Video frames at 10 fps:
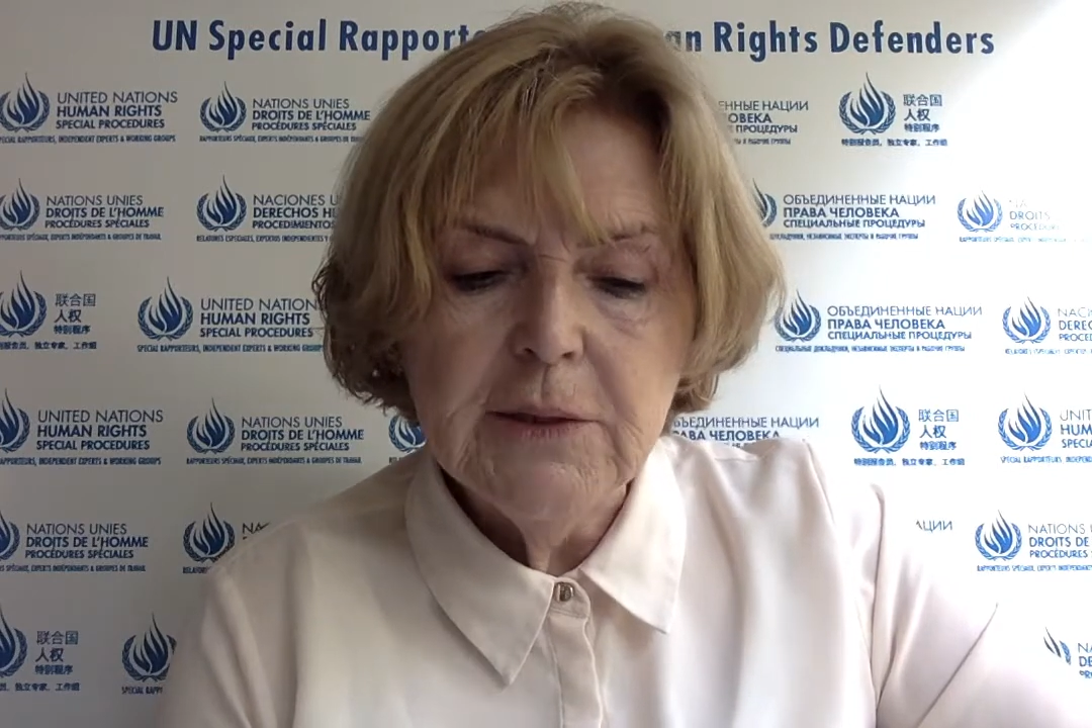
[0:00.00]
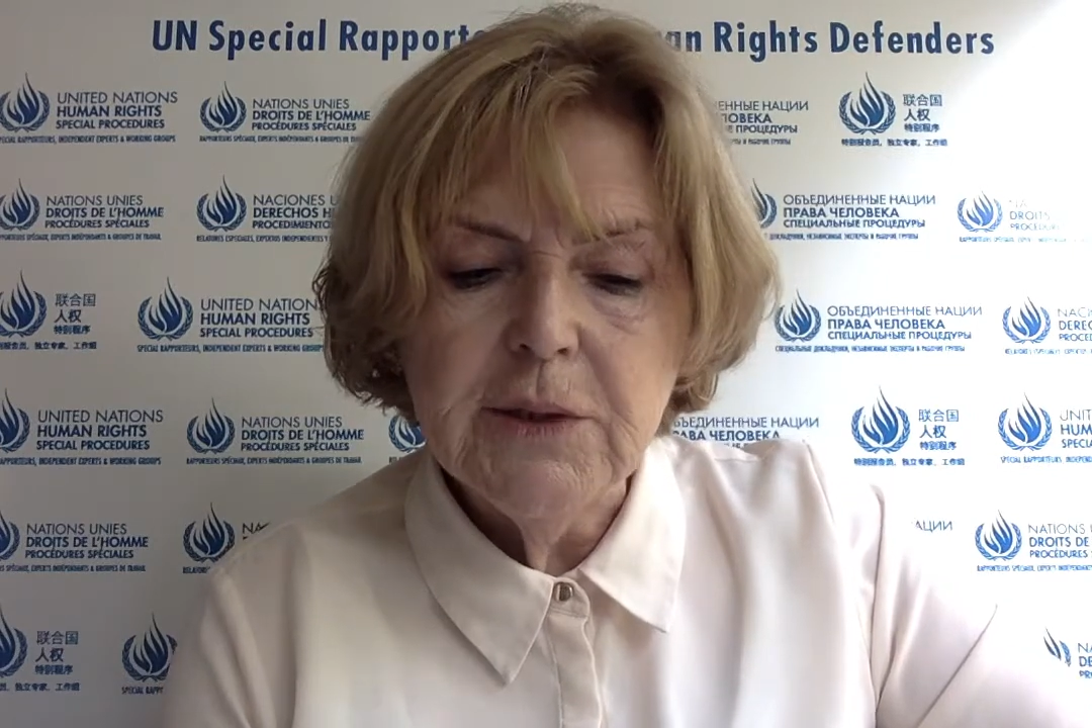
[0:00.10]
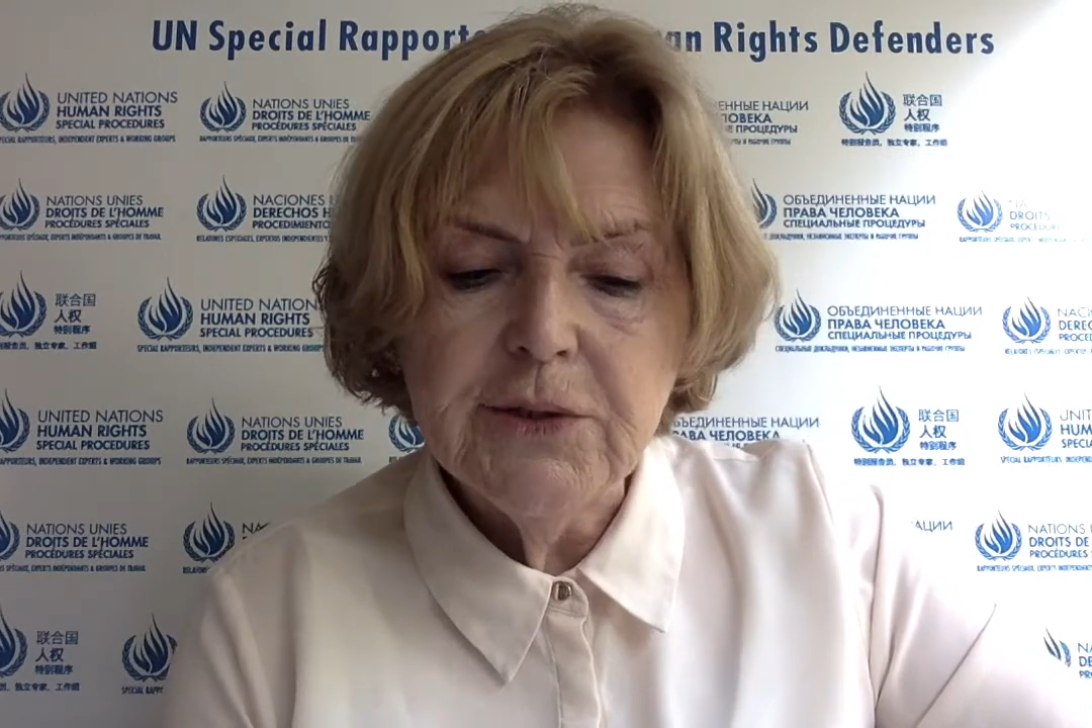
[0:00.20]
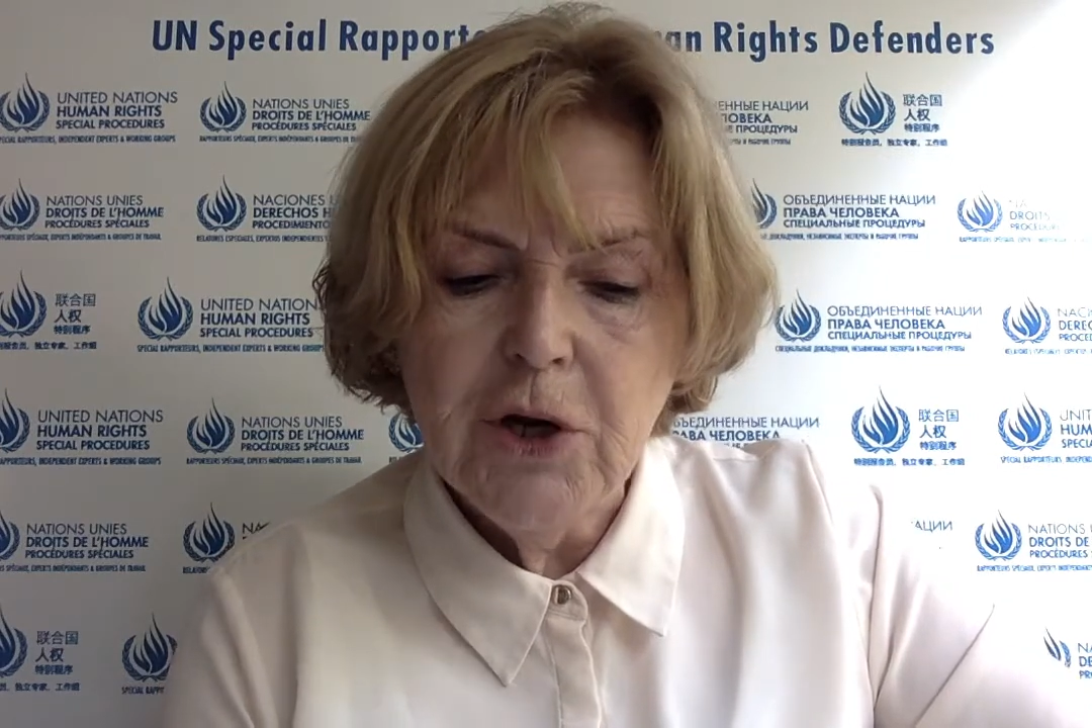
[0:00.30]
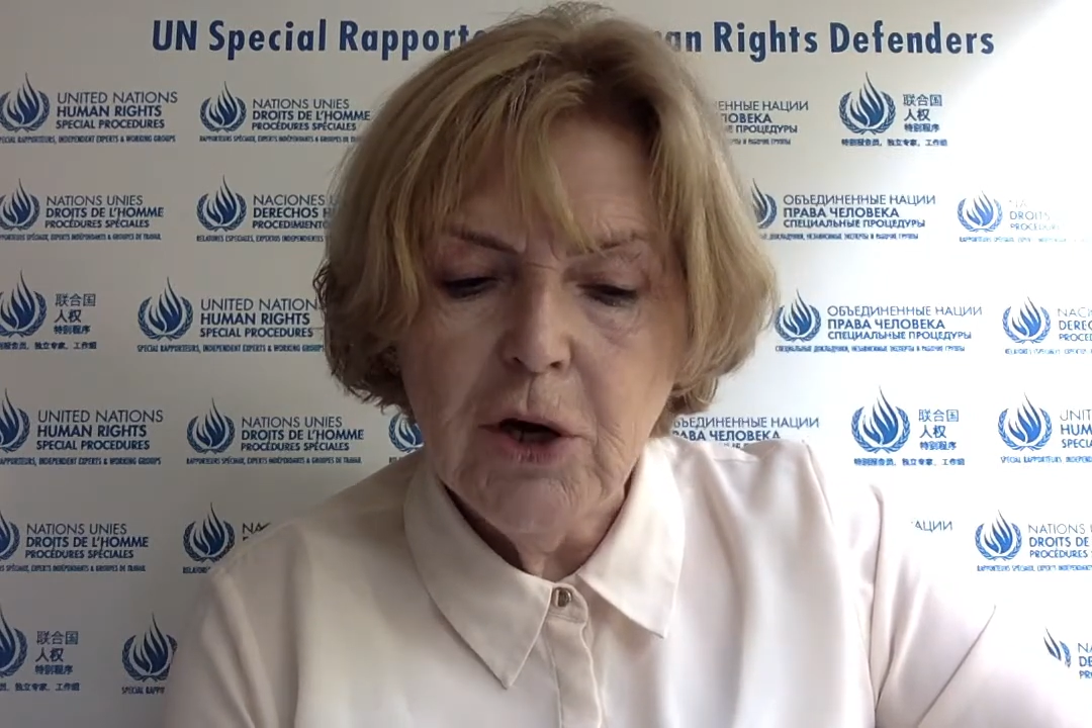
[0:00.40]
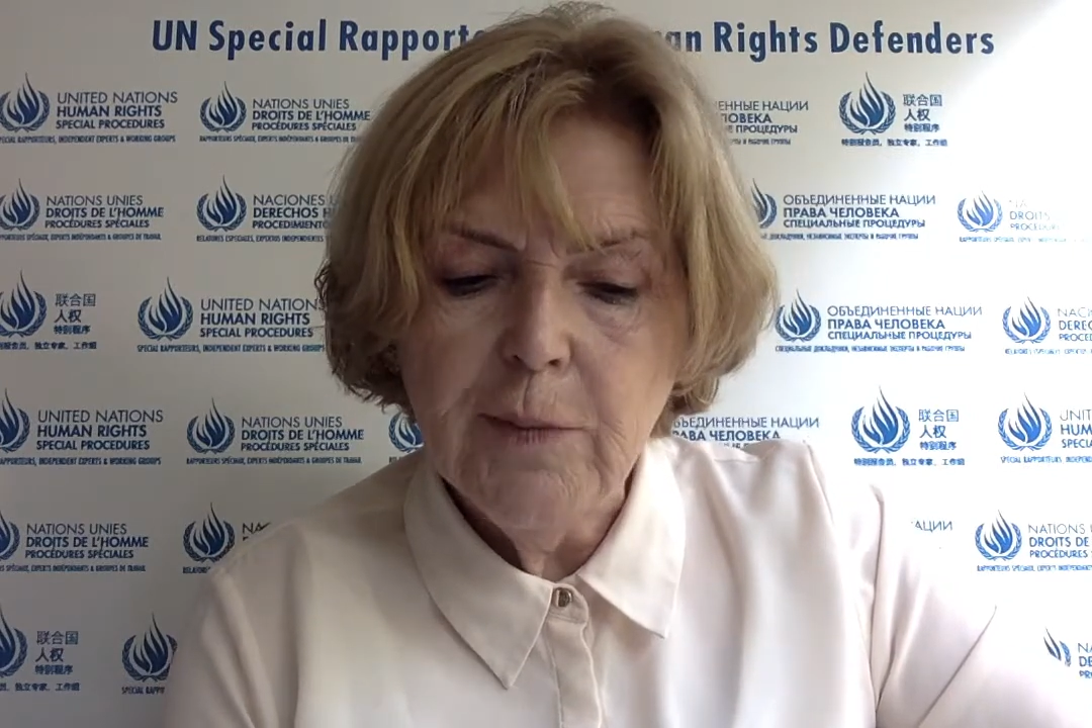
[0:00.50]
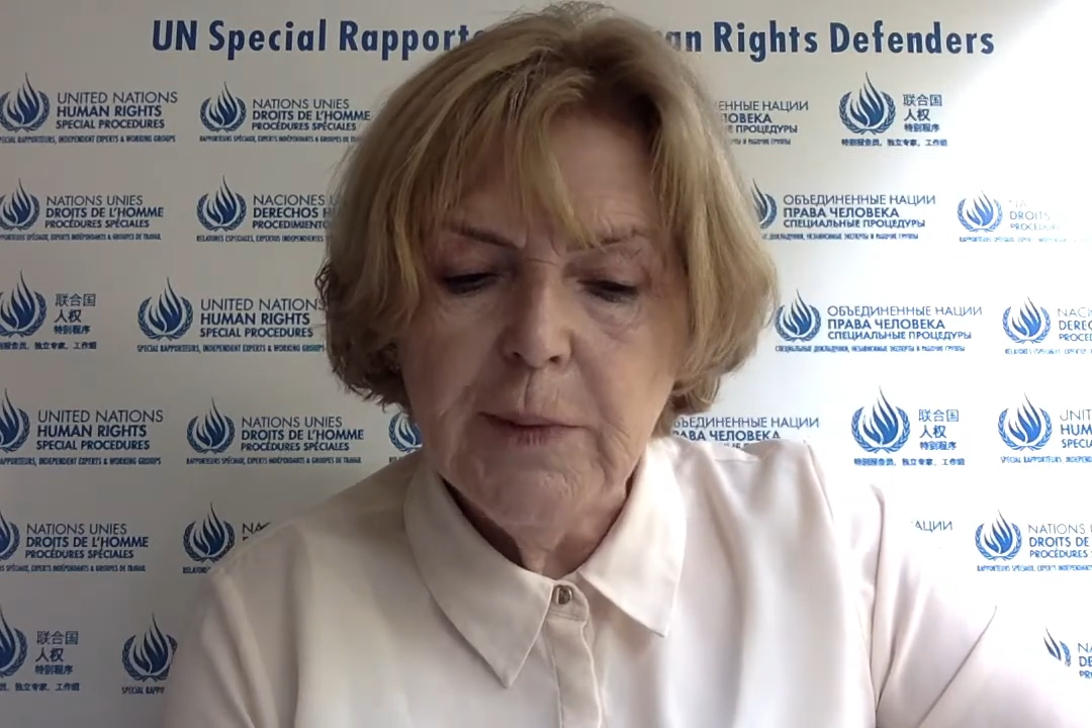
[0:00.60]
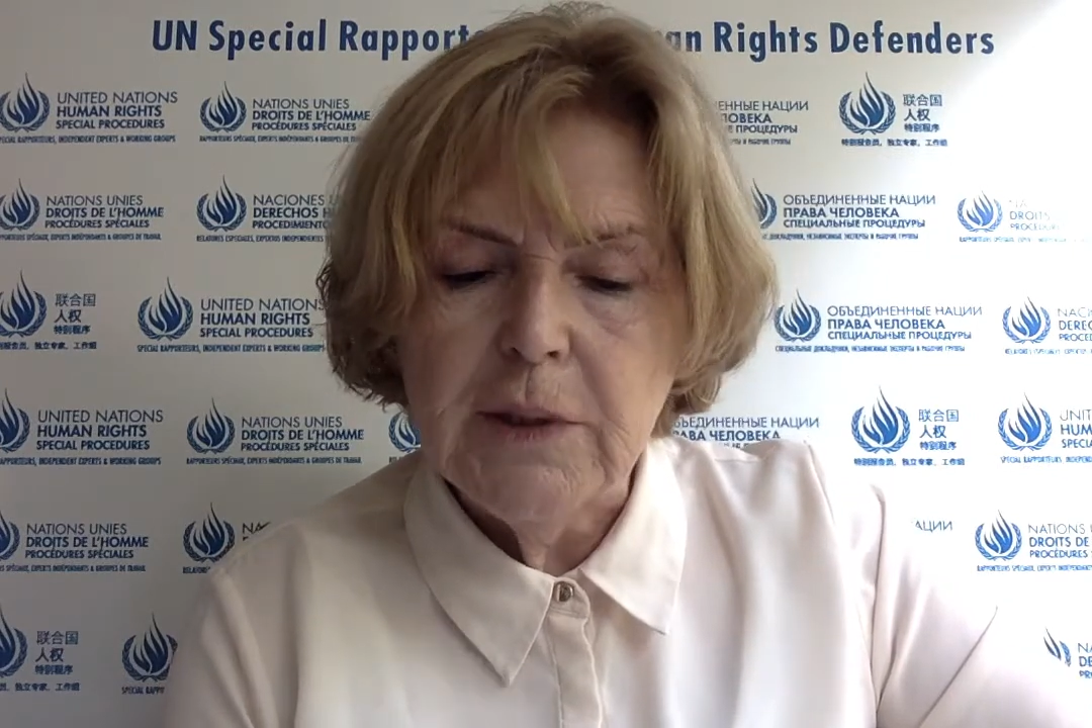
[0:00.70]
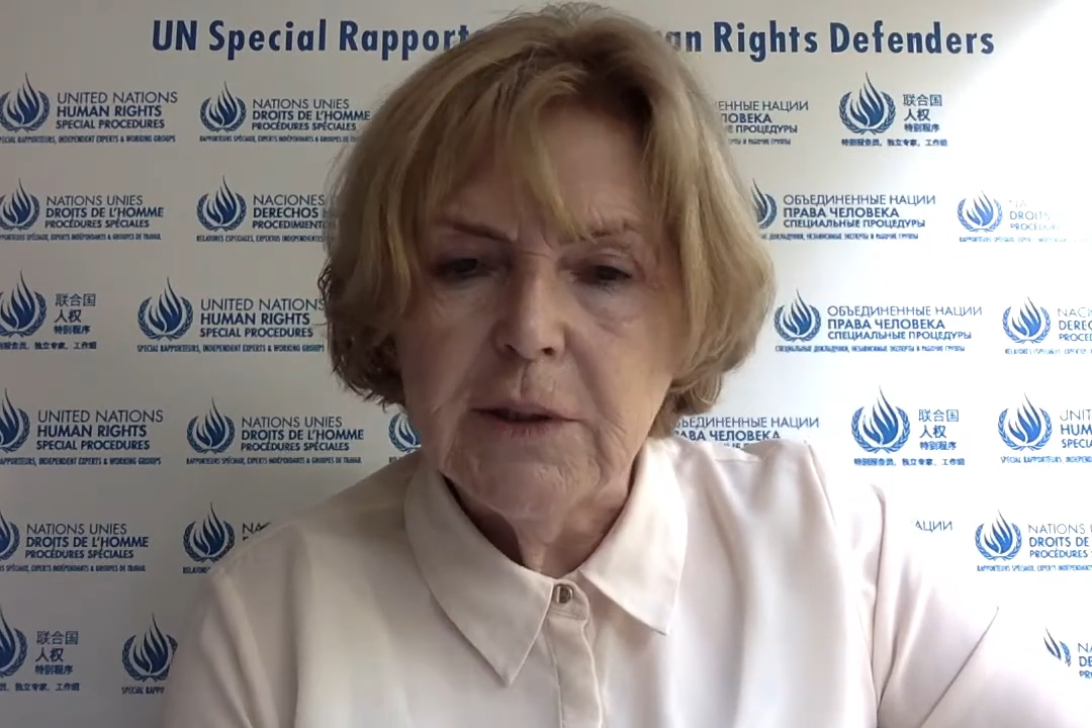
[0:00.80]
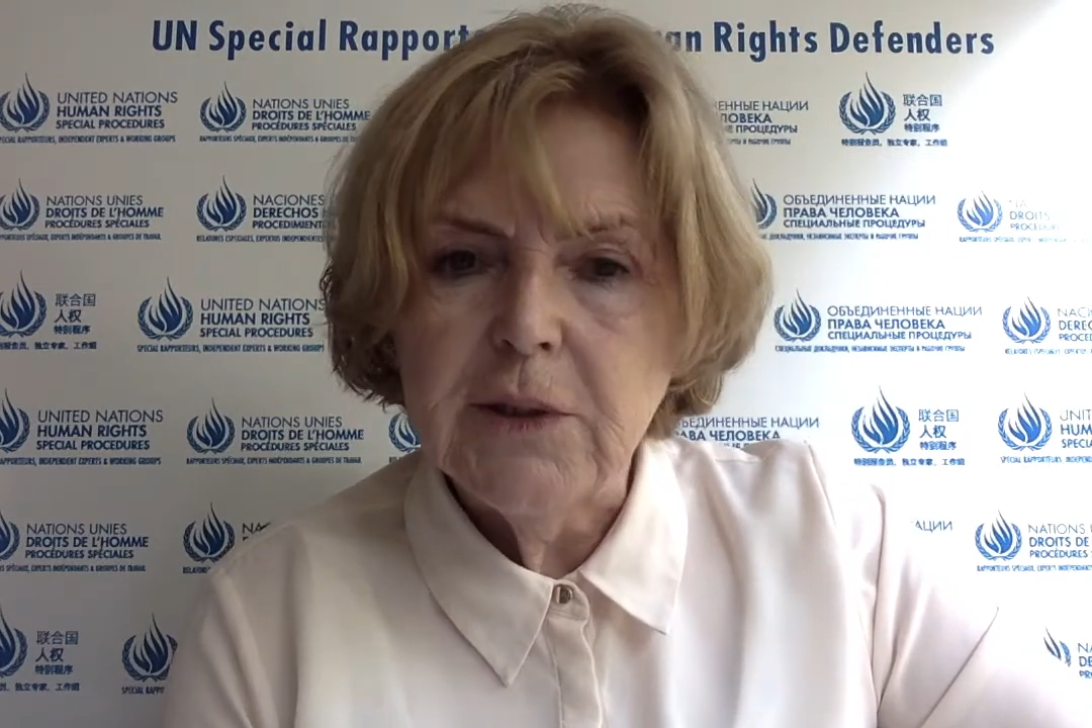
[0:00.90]

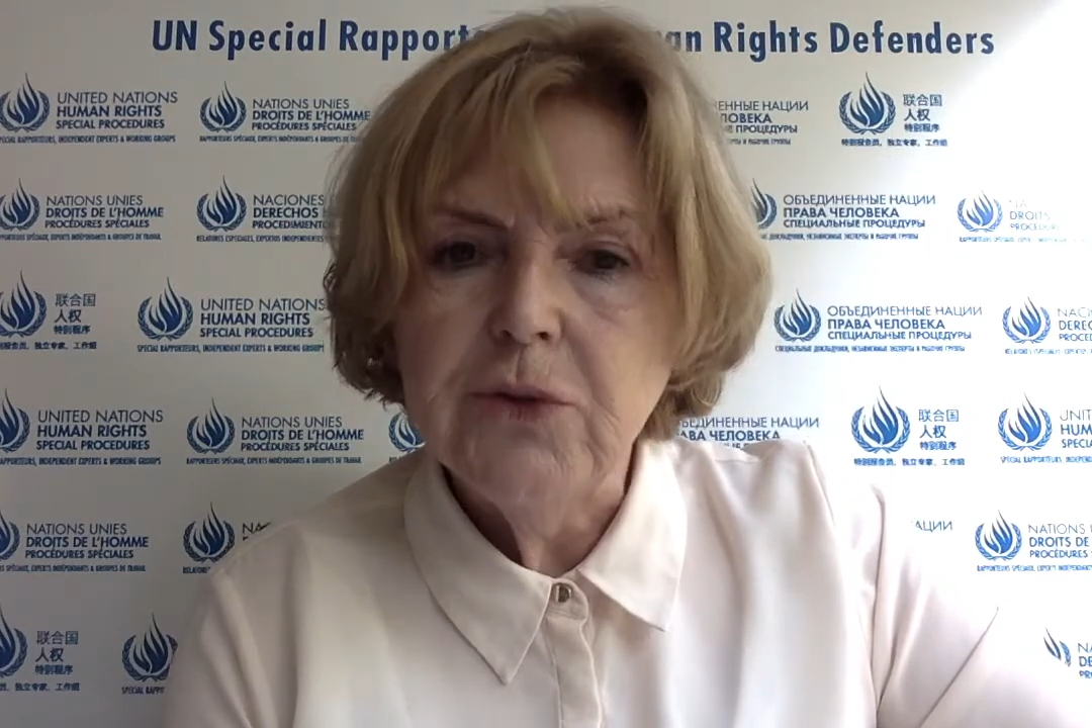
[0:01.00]
determined